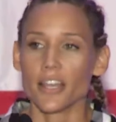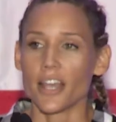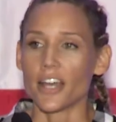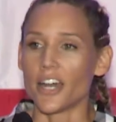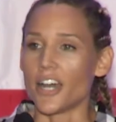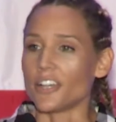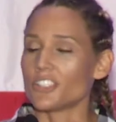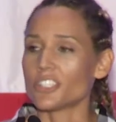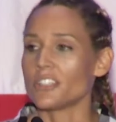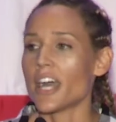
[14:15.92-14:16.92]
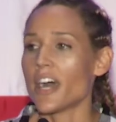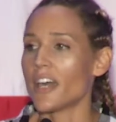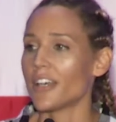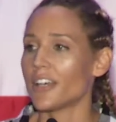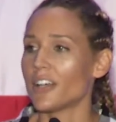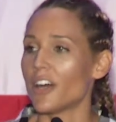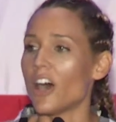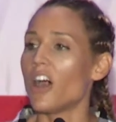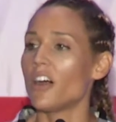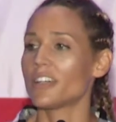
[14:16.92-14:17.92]
it's just not a
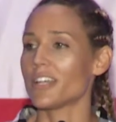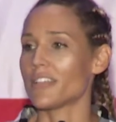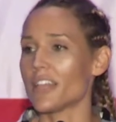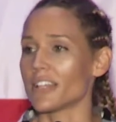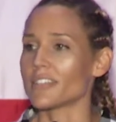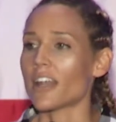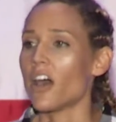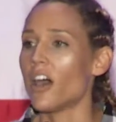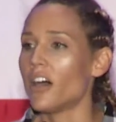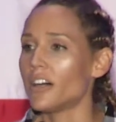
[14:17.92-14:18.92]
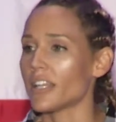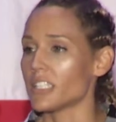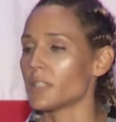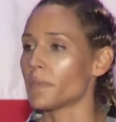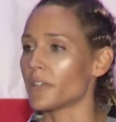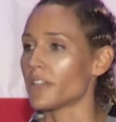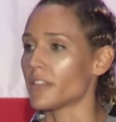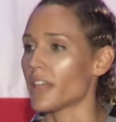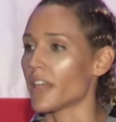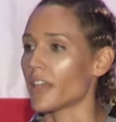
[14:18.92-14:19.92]
holiday thing. It's not a holiday spirit
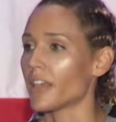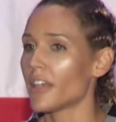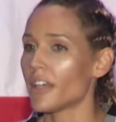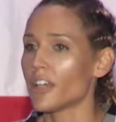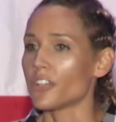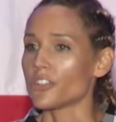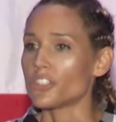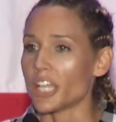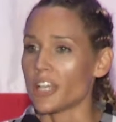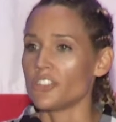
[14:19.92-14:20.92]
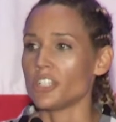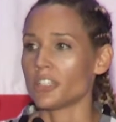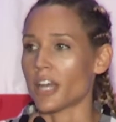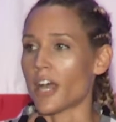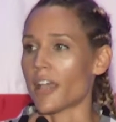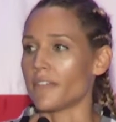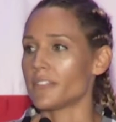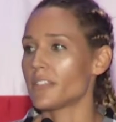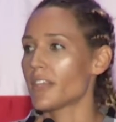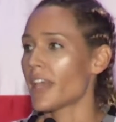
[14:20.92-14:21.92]
thing. You're changing
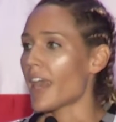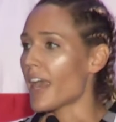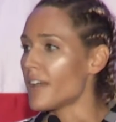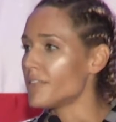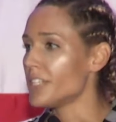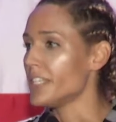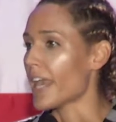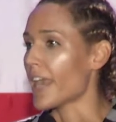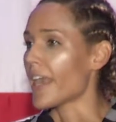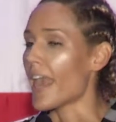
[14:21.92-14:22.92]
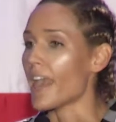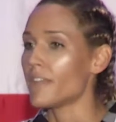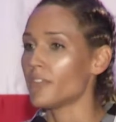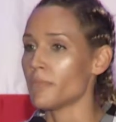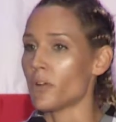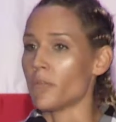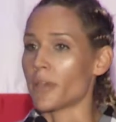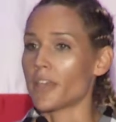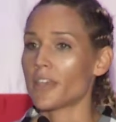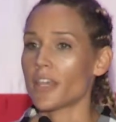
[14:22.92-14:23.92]
lives every day, every
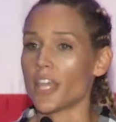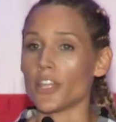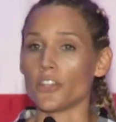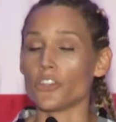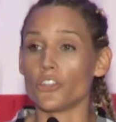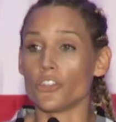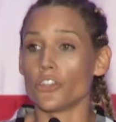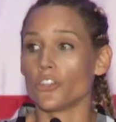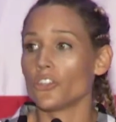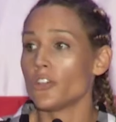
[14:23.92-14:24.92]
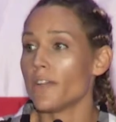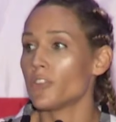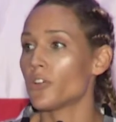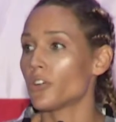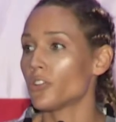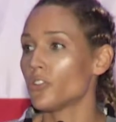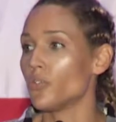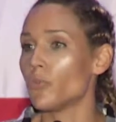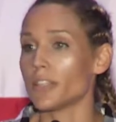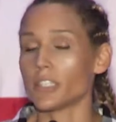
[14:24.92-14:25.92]
moment, and you have no clue
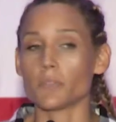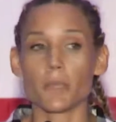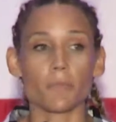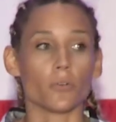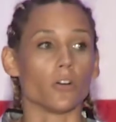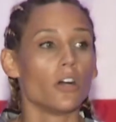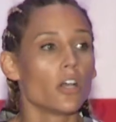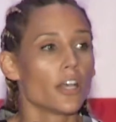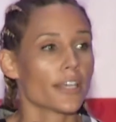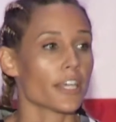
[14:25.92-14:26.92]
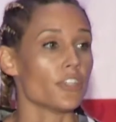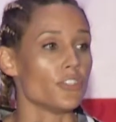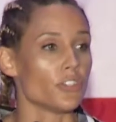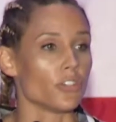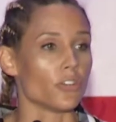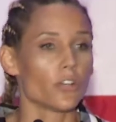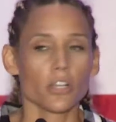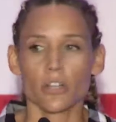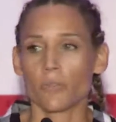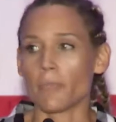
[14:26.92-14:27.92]
what these people can do.
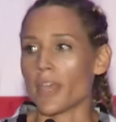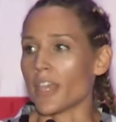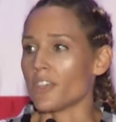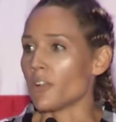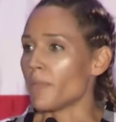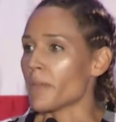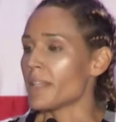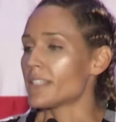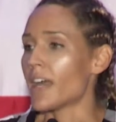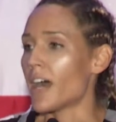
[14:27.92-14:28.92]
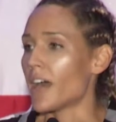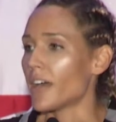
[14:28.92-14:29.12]
Maybe it's not